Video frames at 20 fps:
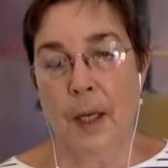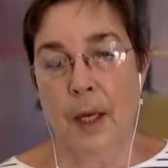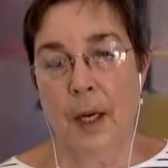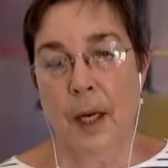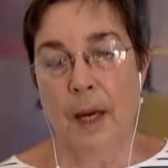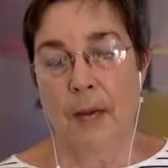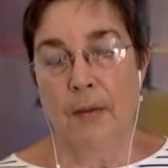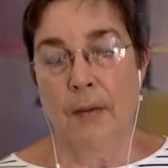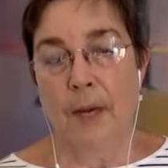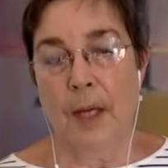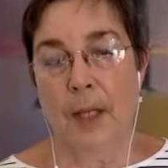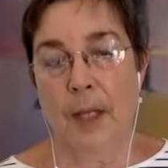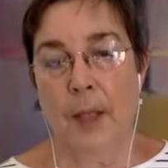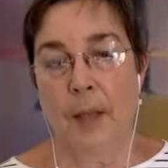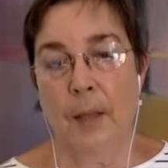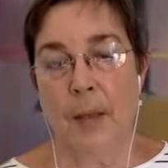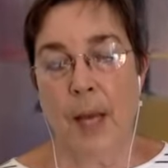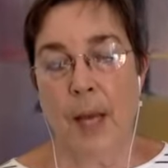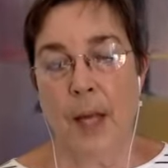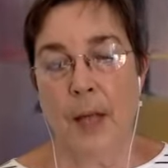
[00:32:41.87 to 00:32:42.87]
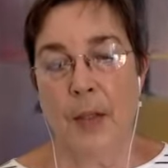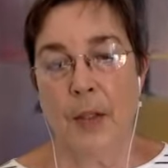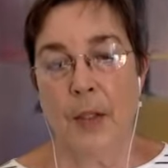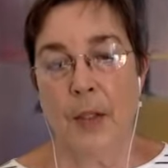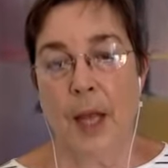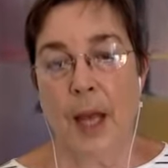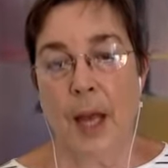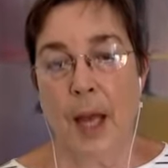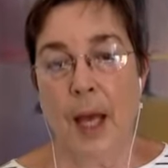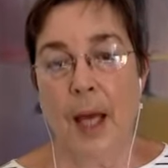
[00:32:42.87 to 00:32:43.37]
I finally managed
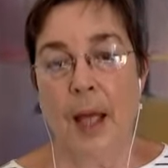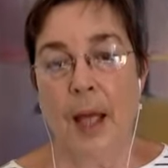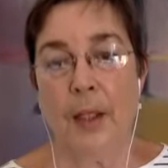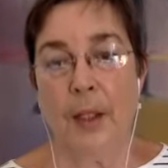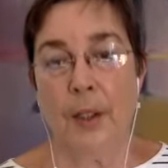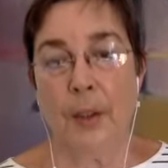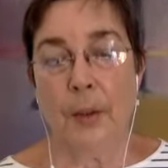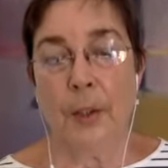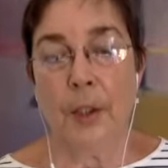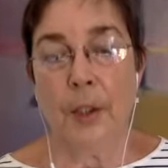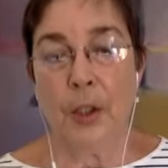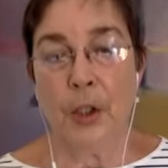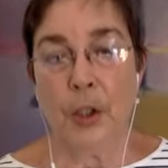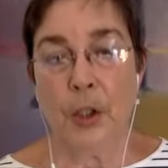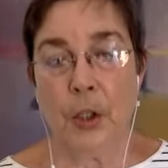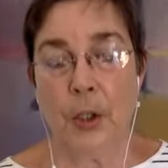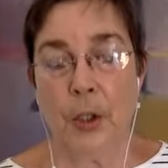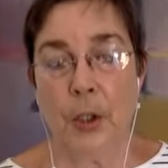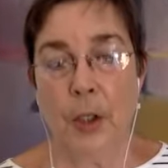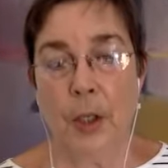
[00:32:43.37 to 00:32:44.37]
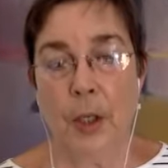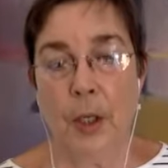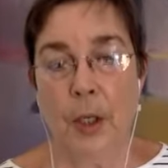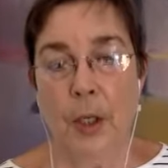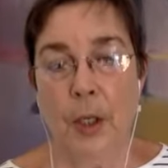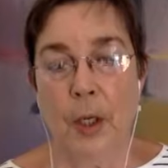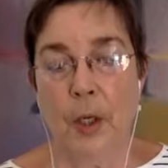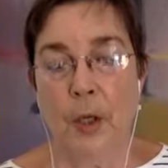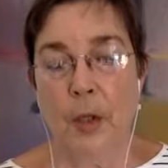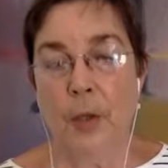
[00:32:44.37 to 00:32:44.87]
to add a Christian
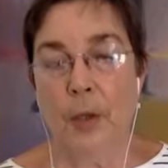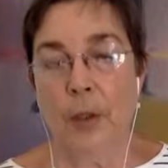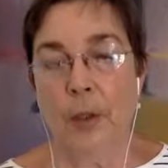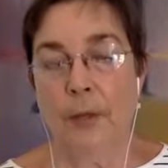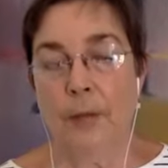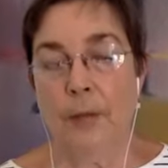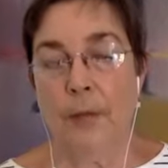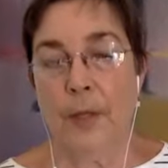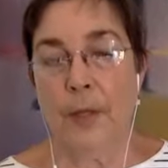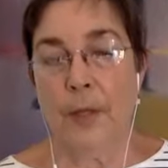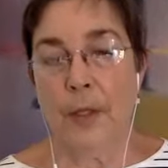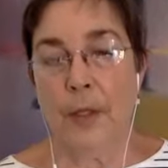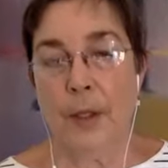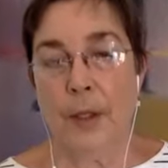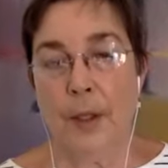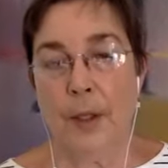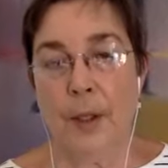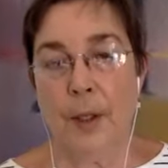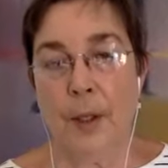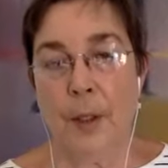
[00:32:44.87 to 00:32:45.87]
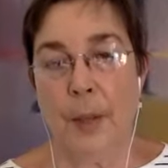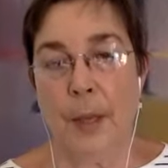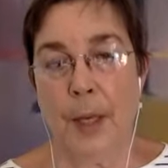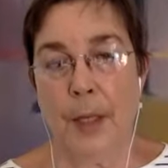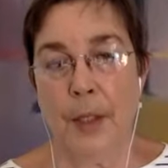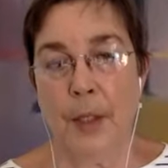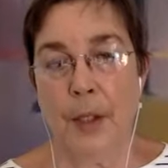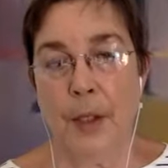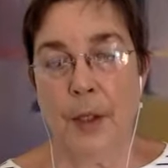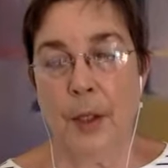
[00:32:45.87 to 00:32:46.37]
who could visit the
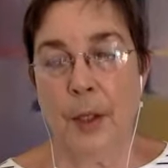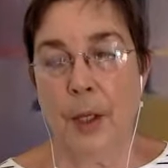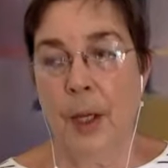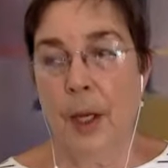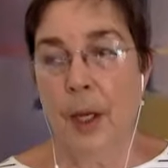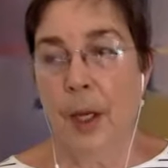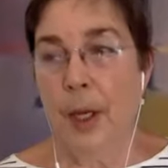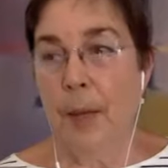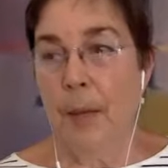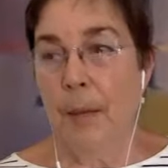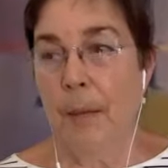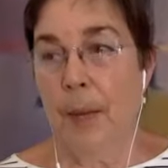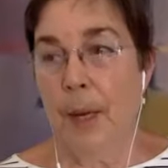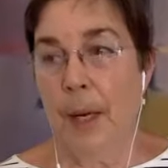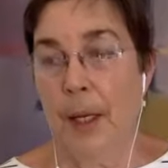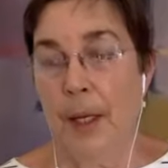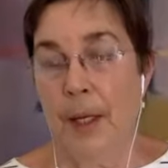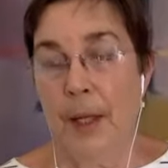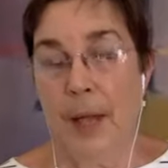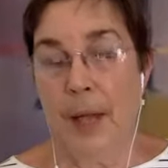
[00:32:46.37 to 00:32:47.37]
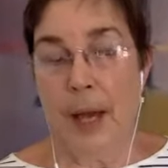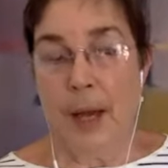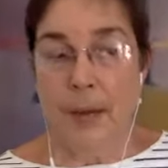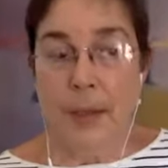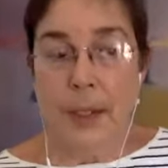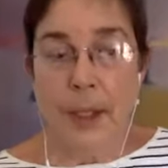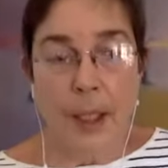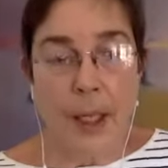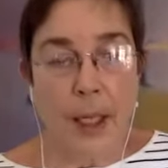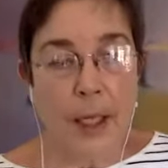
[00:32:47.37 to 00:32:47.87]
patient, but that
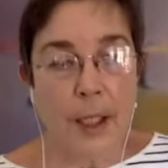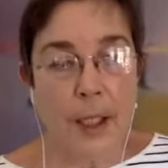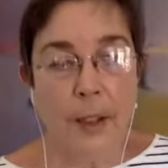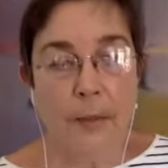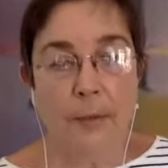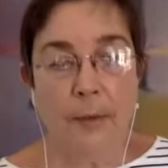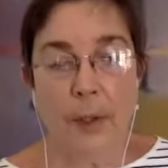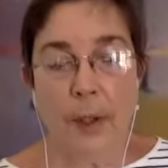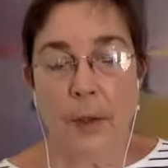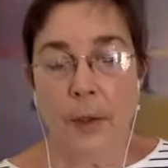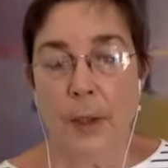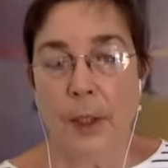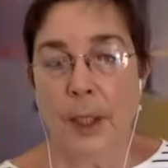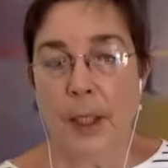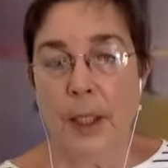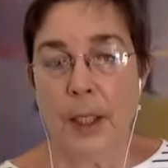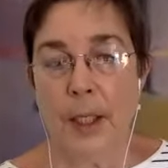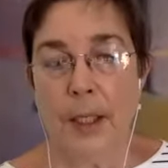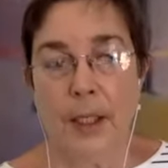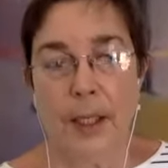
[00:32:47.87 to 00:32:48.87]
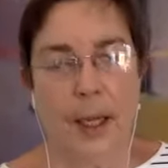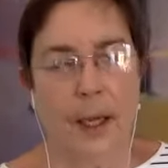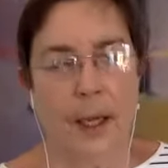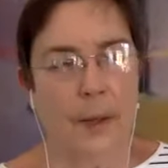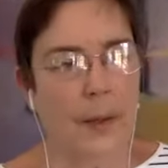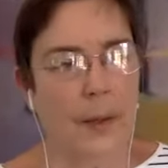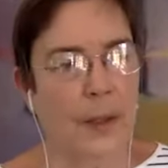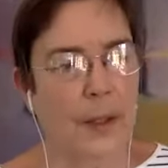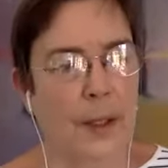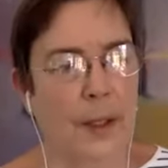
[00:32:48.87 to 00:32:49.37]
was a case of loneliness. That
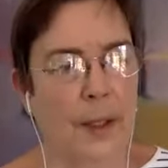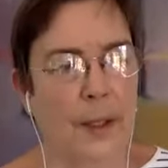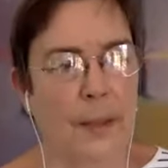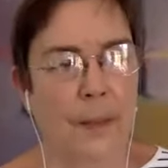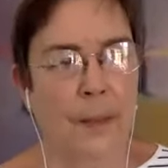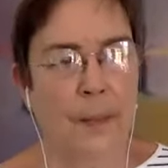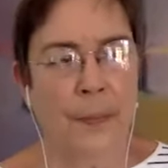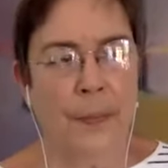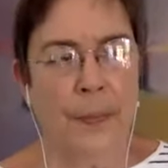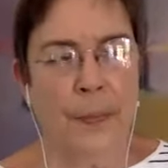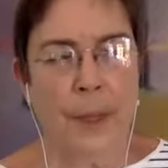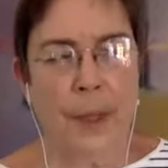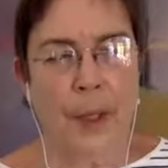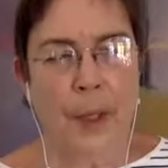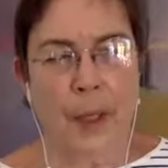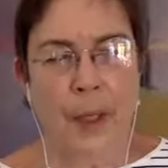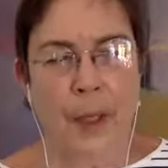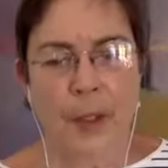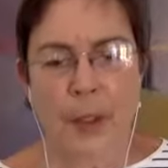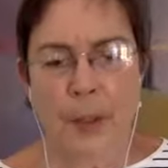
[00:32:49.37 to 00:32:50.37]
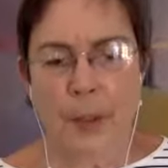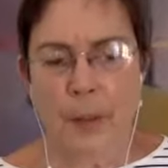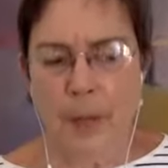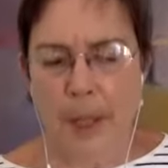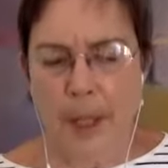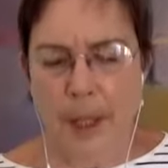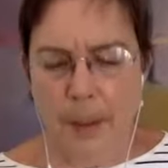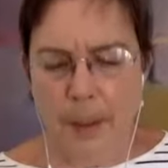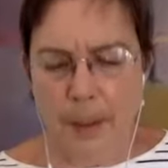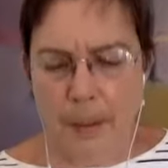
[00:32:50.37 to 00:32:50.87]
was, to
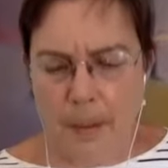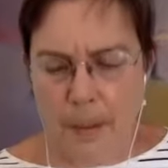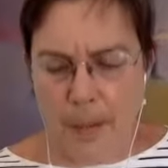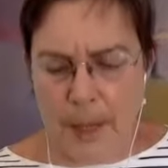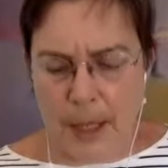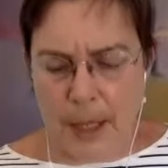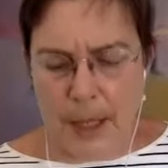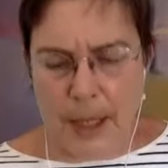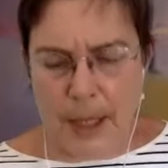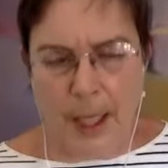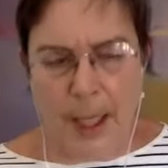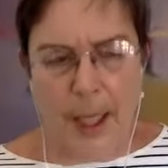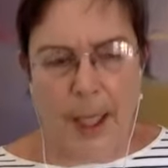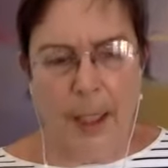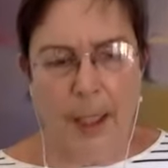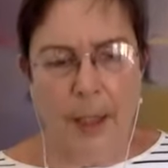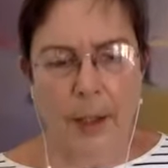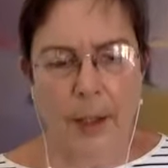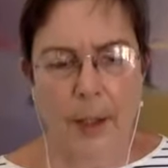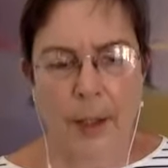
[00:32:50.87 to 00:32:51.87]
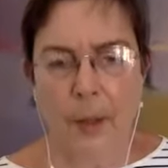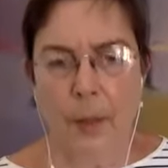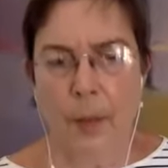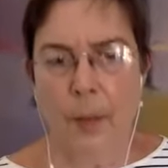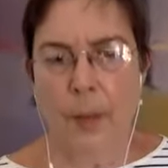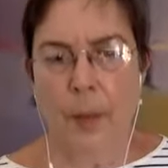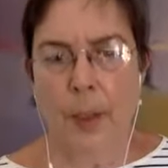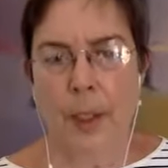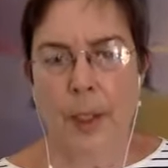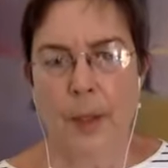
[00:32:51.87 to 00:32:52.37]
me, a mistake
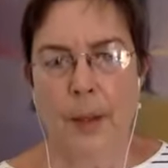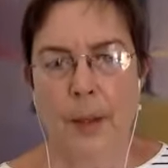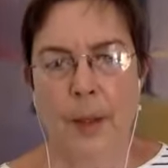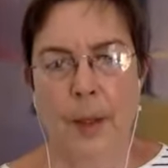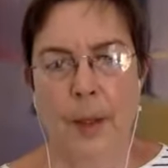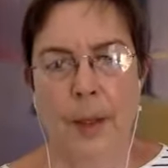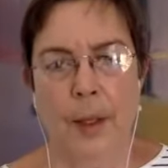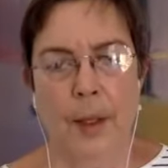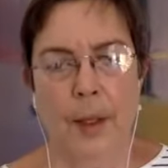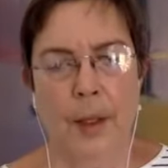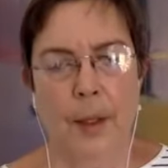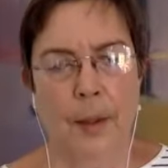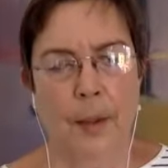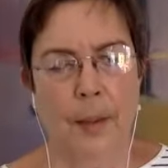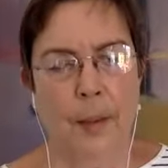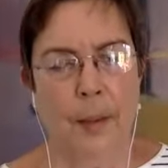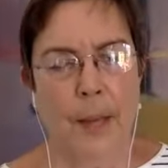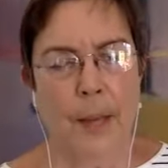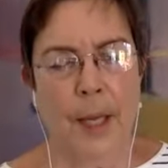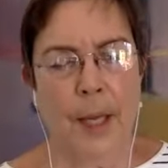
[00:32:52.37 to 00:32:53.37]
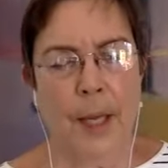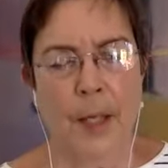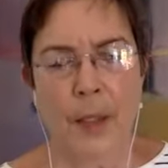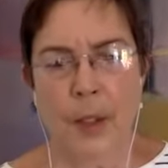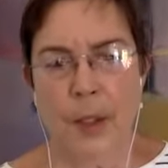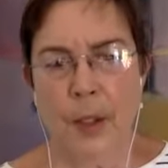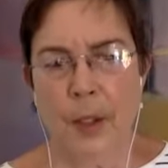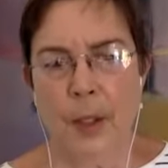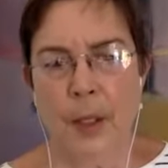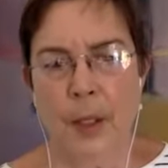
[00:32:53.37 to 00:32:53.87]
where the
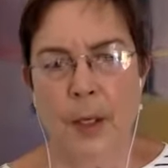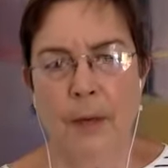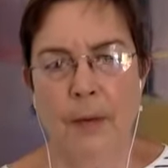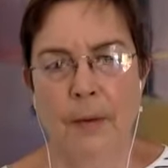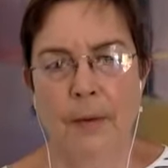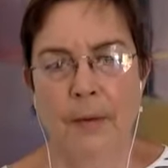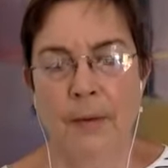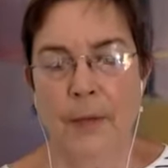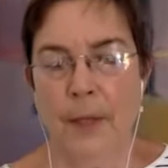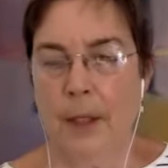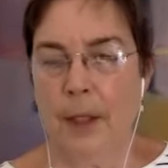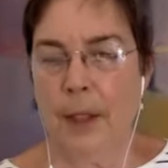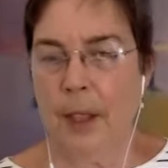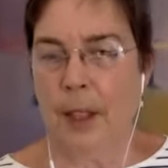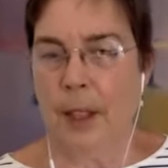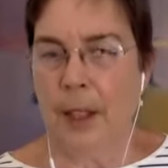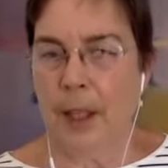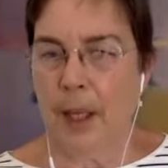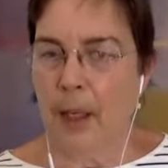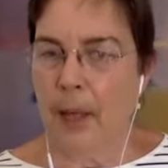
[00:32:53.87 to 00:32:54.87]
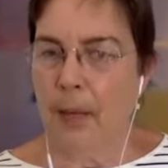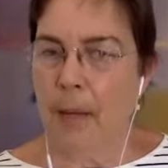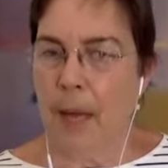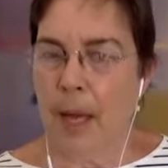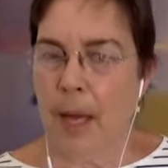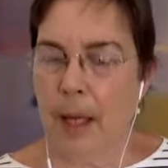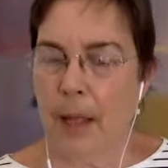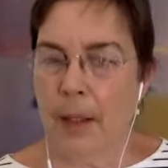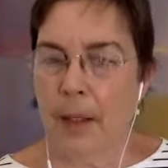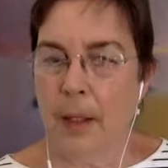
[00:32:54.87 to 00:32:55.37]
patient, a fairly young
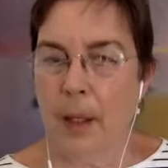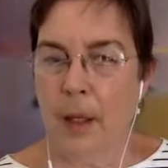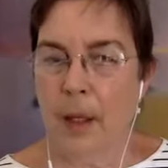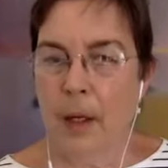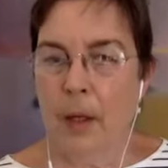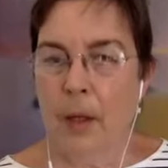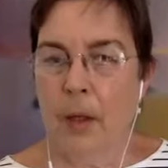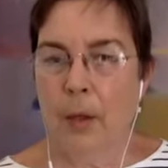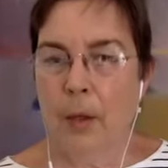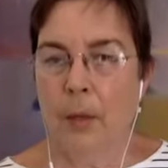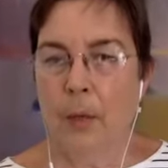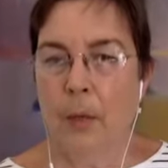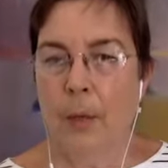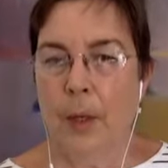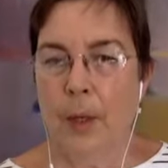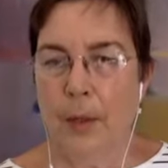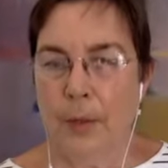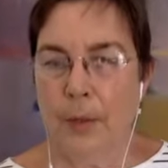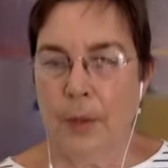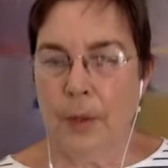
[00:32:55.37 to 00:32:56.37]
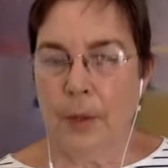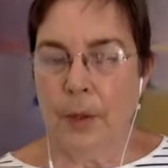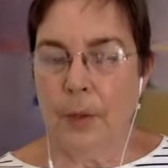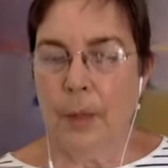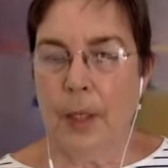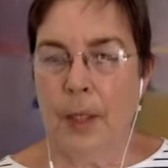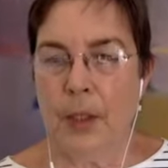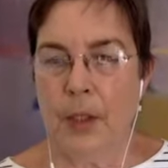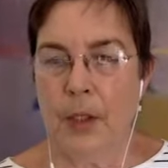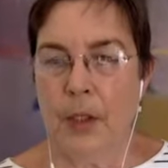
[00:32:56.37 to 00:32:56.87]
man with
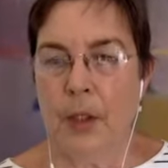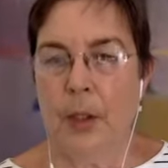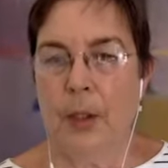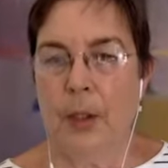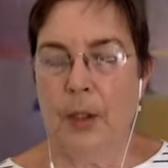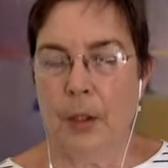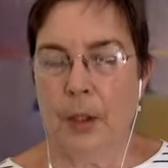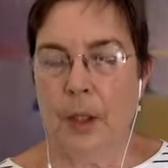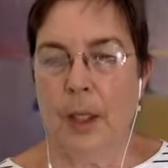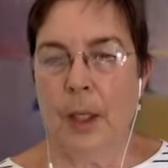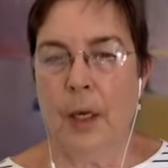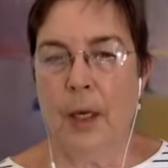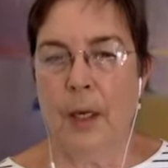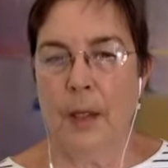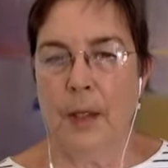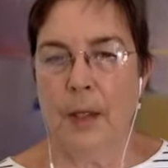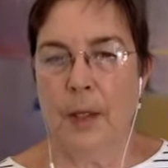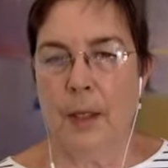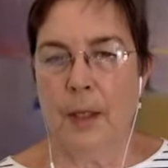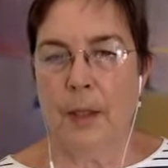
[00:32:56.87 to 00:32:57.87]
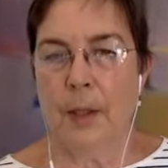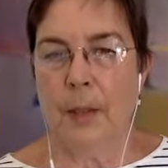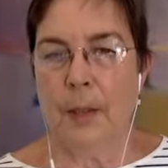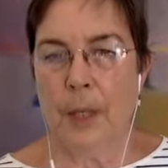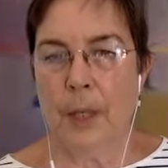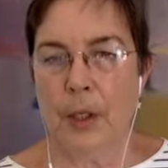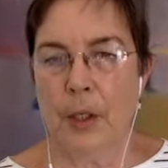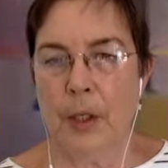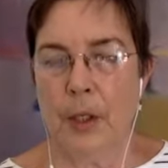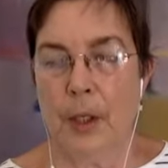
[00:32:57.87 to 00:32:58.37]
dementia, early onset
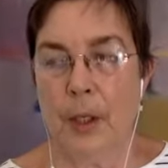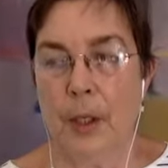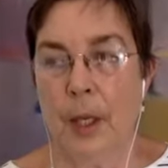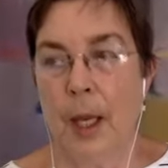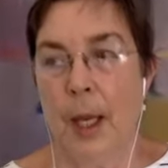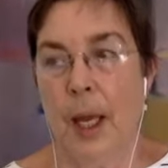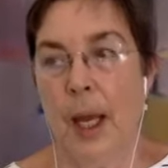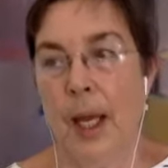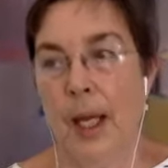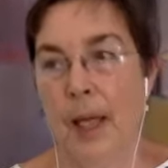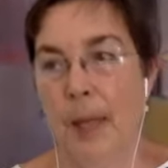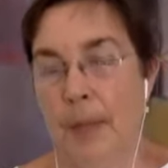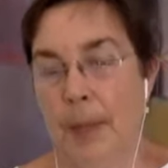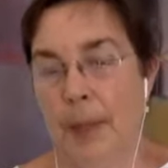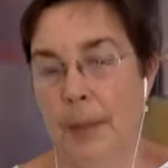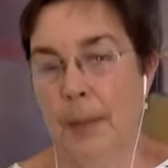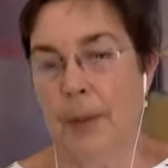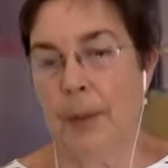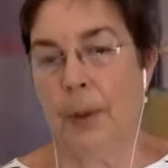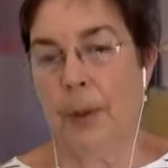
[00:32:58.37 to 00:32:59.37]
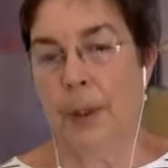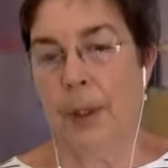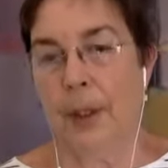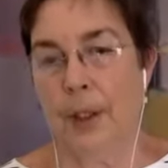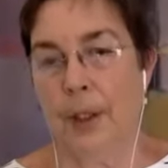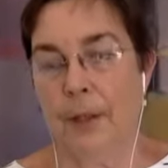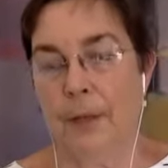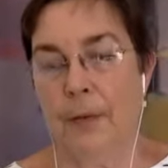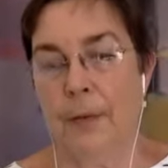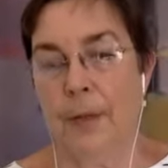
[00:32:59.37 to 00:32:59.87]
dementia, had been put
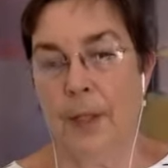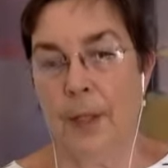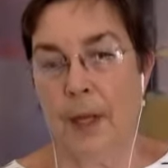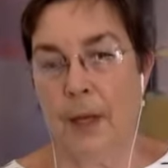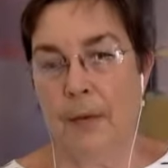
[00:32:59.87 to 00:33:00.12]
into a